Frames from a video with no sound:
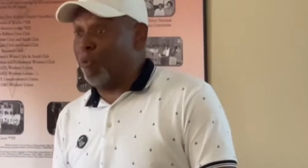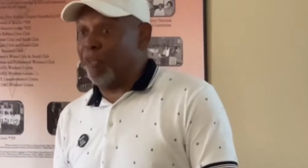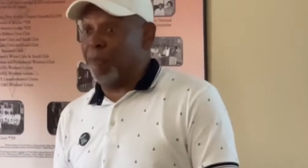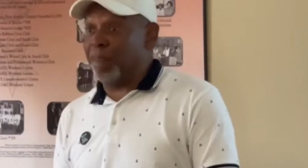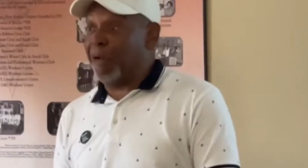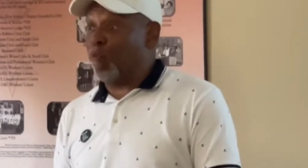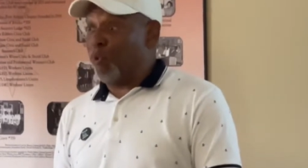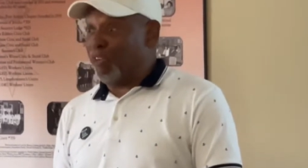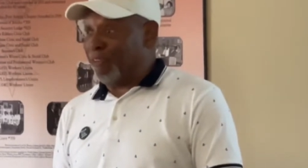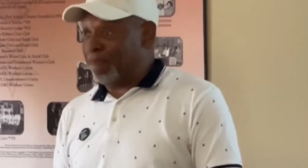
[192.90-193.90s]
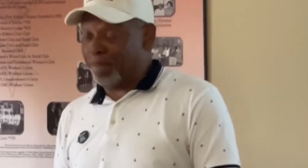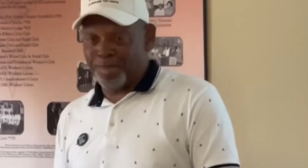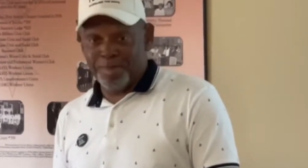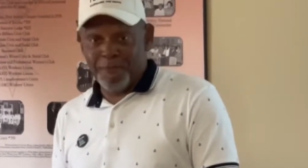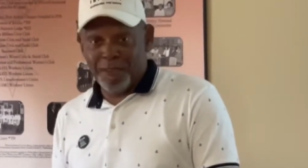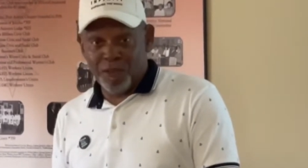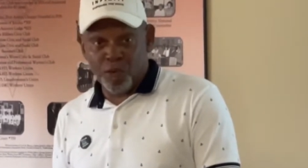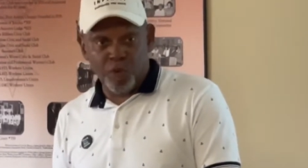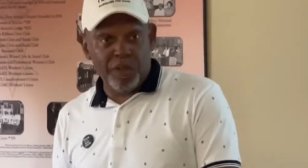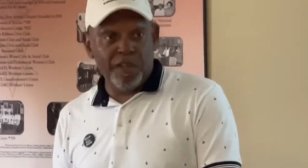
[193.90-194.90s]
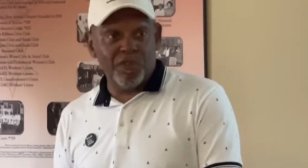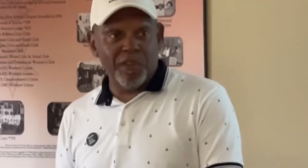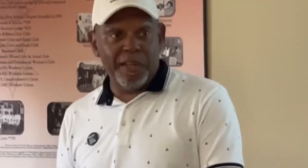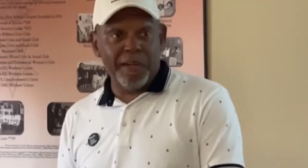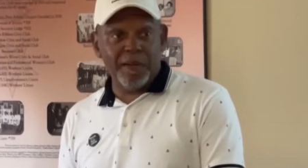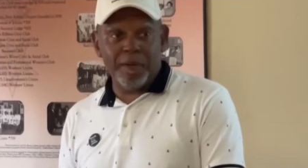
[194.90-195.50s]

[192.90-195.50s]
hit by Rita. Three years later,